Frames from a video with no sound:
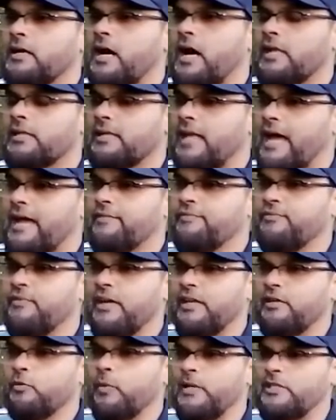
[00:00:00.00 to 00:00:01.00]
a life
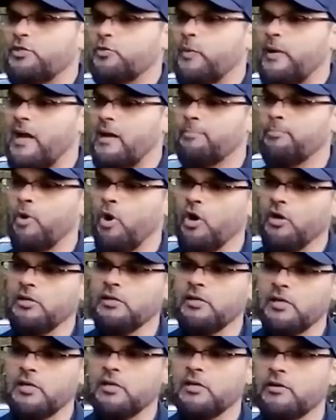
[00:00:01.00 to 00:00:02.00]
in which we are
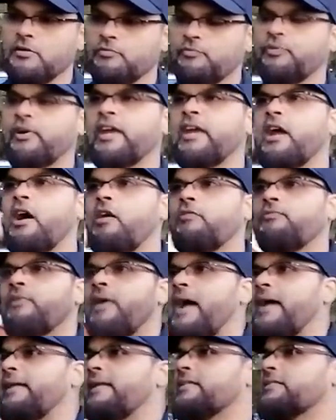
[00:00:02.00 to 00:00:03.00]
born free of
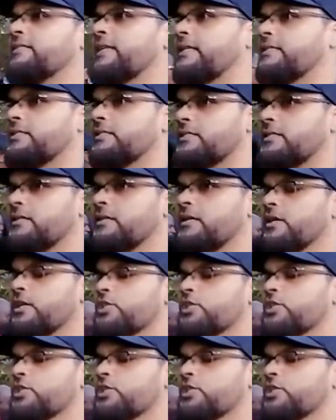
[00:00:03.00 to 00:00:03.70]
any sins.